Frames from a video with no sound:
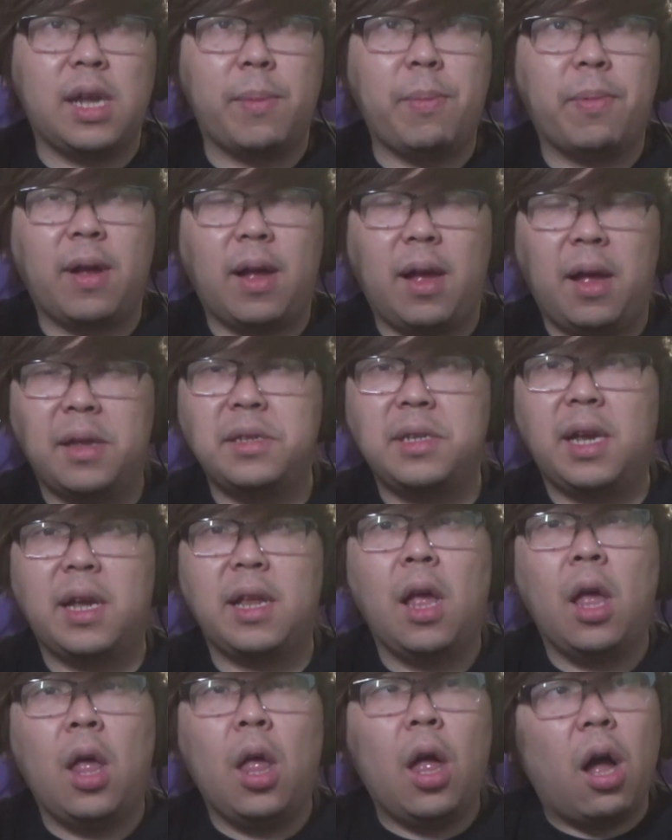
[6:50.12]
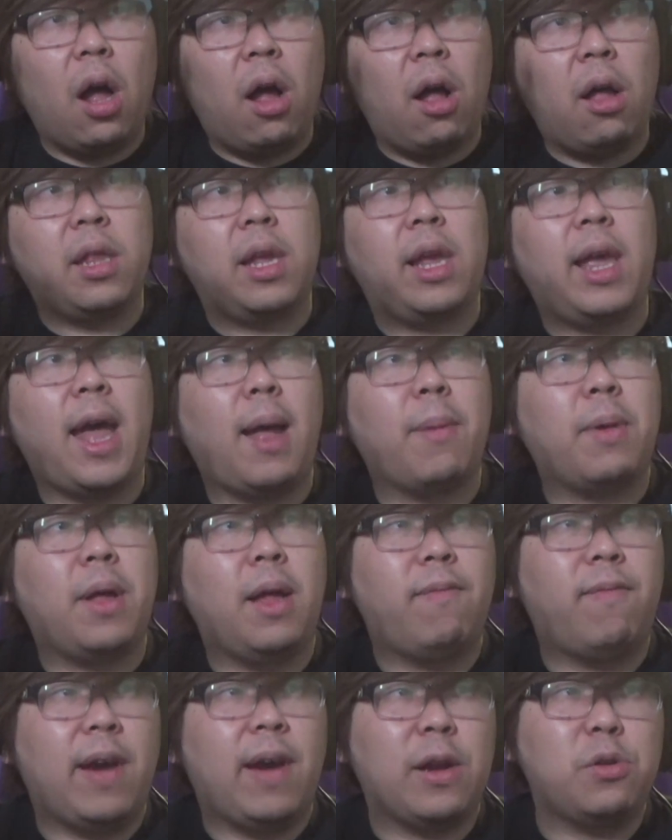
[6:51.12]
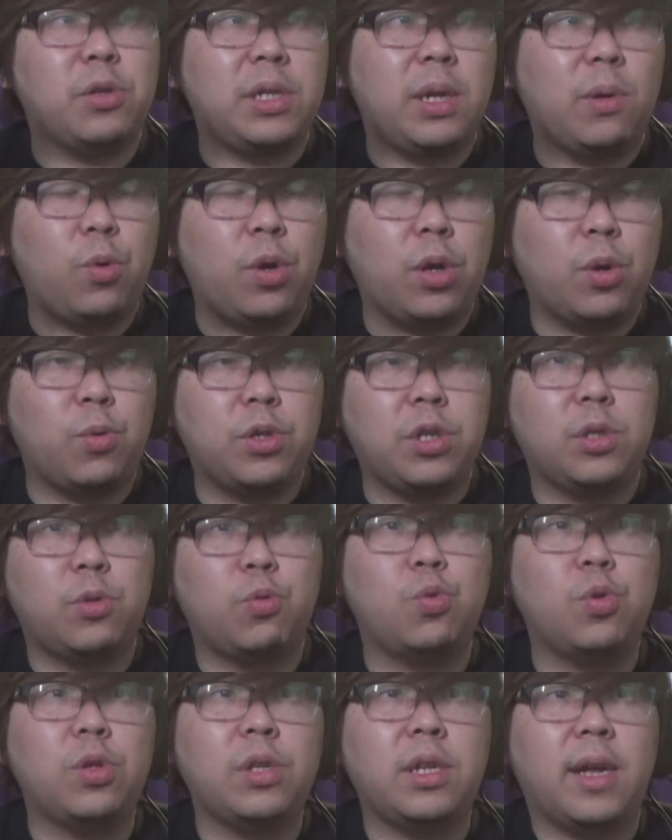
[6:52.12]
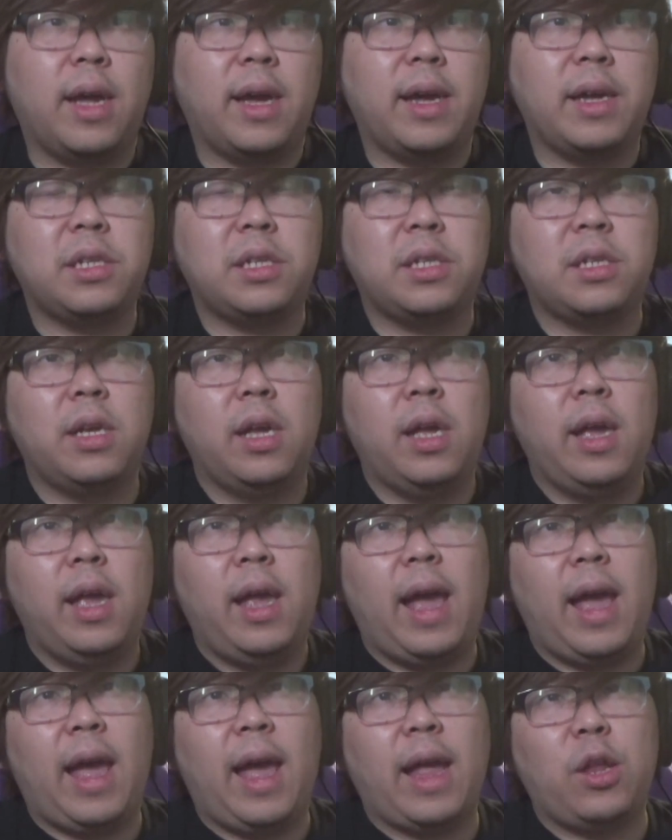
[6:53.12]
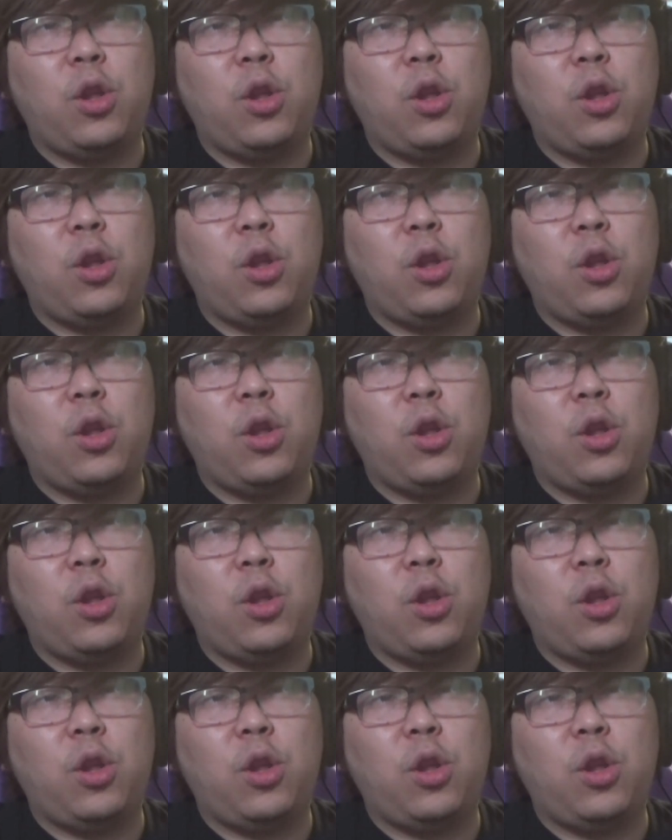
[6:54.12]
of content on the Capcom Fighters Network, which is really nice. And you